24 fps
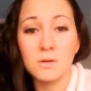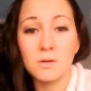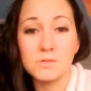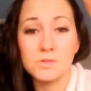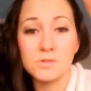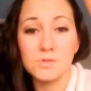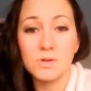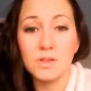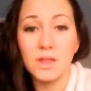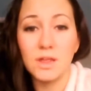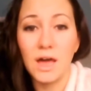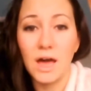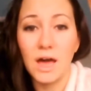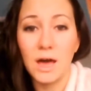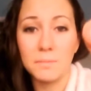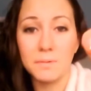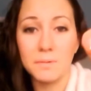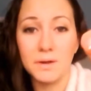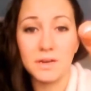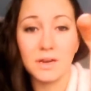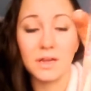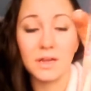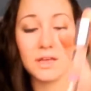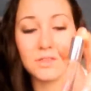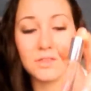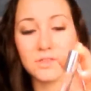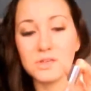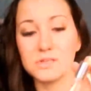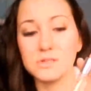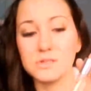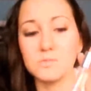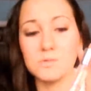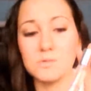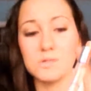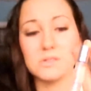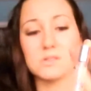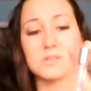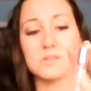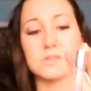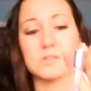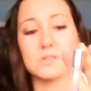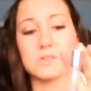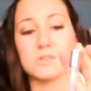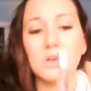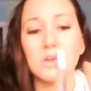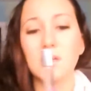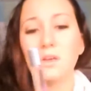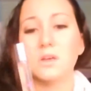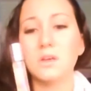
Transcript: I was really happy to get this. It was